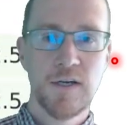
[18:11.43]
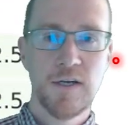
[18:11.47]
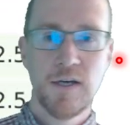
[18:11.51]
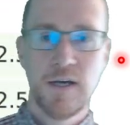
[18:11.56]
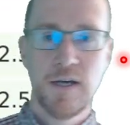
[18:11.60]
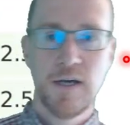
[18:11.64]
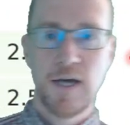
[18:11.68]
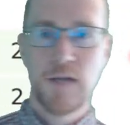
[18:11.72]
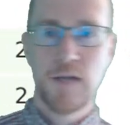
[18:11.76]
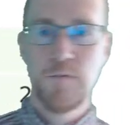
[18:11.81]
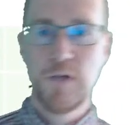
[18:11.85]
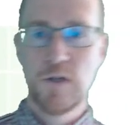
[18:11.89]

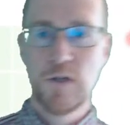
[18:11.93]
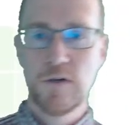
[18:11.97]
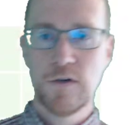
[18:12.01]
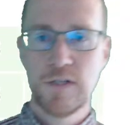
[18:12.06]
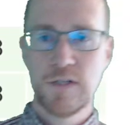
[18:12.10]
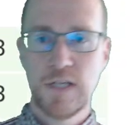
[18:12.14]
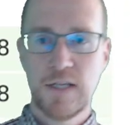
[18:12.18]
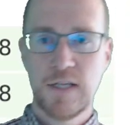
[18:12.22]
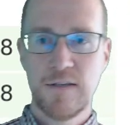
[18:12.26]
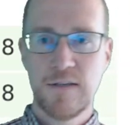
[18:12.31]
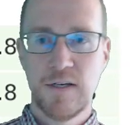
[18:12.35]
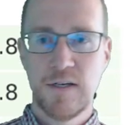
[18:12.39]
And we looked
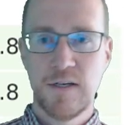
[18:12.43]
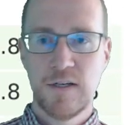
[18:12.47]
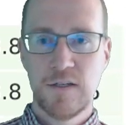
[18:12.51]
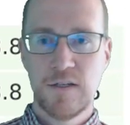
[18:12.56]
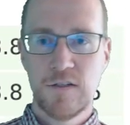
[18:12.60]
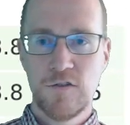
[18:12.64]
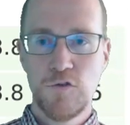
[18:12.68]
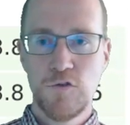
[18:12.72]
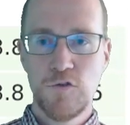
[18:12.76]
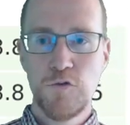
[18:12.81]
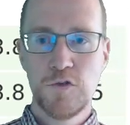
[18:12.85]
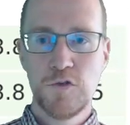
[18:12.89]
at
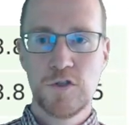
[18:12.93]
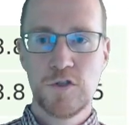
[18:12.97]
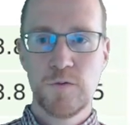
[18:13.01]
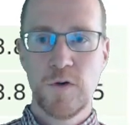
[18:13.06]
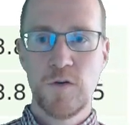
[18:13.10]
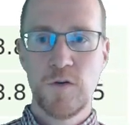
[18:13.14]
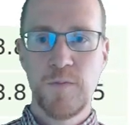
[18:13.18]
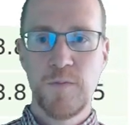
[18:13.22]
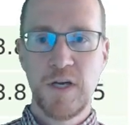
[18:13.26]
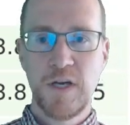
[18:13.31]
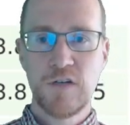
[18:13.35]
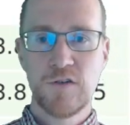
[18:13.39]
two square
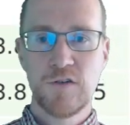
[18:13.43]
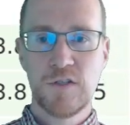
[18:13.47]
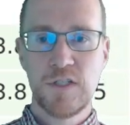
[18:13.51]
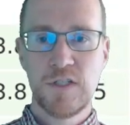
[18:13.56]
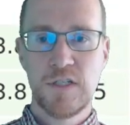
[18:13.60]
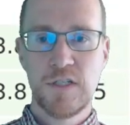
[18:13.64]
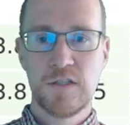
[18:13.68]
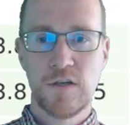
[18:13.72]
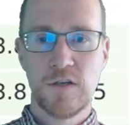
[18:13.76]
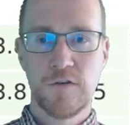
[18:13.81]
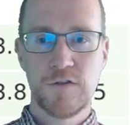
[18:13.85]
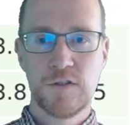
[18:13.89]
matrices
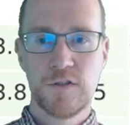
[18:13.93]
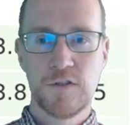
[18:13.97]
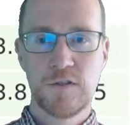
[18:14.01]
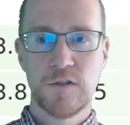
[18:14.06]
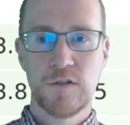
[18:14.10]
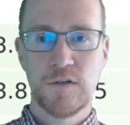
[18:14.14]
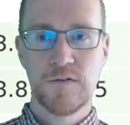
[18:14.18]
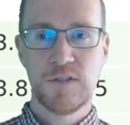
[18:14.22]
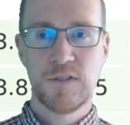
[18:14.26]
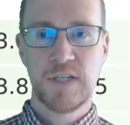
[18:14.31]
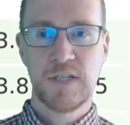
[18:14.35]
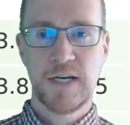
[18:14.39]
of
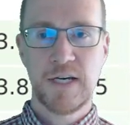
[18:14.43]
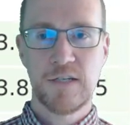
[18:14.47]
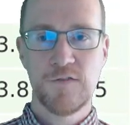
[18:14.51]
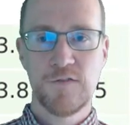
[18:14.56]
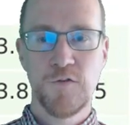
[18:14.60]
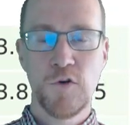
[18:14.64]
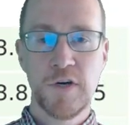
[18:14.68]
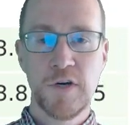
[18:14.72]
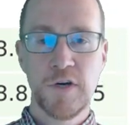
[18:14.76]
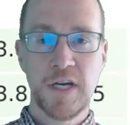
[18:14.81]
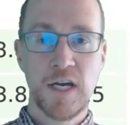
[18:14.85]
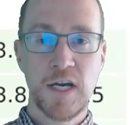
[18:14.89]
size
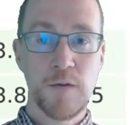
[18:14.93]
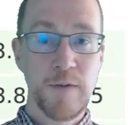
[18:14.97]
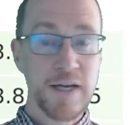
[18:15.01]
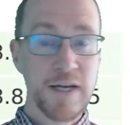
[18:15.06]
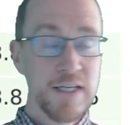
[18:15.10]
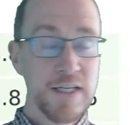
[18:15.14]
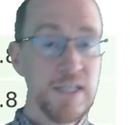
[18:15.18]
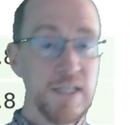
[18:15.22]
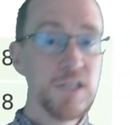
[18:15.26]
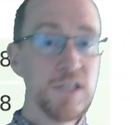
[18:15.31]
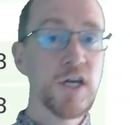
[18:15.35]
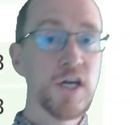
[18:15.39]
4 GB
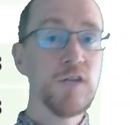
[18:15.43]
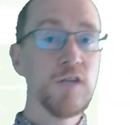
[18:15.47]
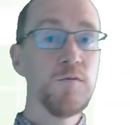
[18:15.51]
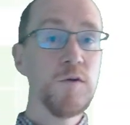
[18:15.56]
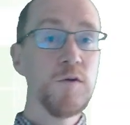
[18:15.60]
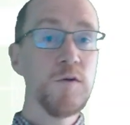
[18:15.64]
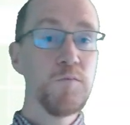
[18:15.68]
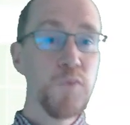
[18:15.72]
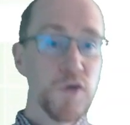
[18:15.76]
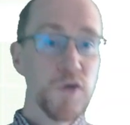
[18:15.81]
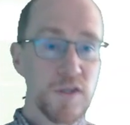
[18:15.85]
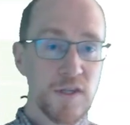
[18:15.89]
each, and we
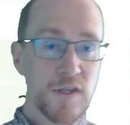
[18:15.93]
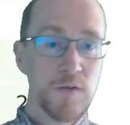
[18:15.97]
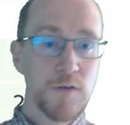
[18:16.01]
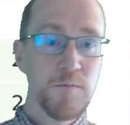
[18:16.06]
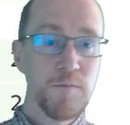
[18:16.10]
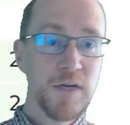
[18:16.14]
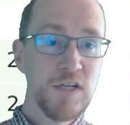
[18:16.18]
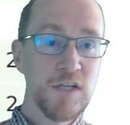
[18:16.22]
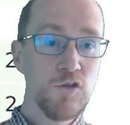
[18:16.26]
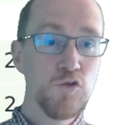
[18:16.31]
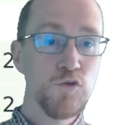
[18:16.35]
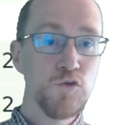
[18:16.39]
put them
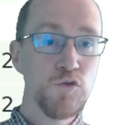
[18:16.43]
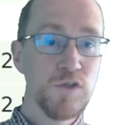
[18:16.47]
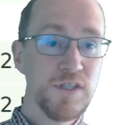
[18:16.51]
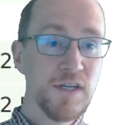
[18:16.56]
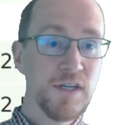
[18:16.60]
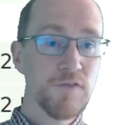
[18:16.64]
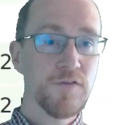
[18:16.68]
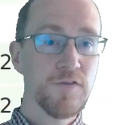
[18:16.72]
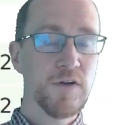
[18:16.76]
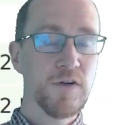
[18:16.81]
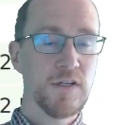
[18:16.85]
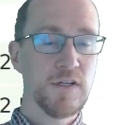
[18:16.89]
into
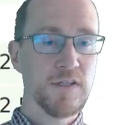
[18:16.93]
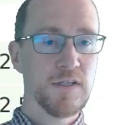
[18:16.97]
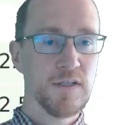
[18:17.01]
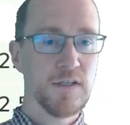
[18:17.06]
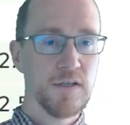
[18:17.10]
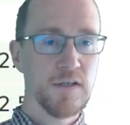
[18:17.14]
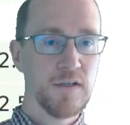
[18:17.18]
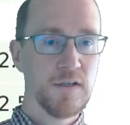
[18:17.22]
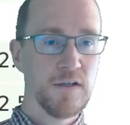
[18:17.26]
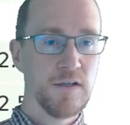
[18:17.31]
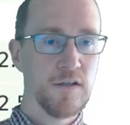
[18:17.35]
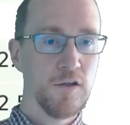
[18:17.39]
different
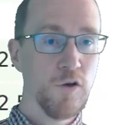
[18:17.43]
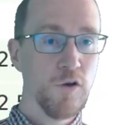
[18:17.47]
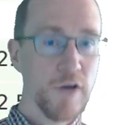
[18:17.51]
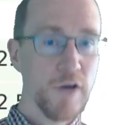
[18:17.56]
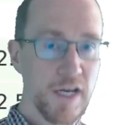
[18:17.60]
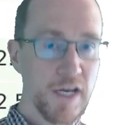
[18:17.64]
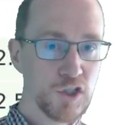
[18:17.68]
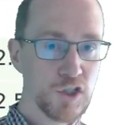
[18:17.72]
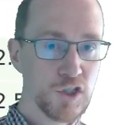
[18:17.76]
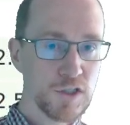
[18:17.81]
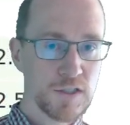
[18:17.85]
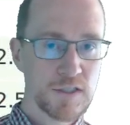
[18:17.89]

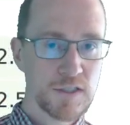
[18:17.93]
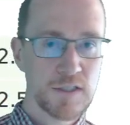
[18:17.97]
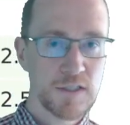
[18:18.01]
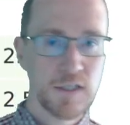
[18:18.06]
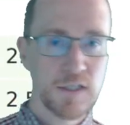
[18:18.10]
locations.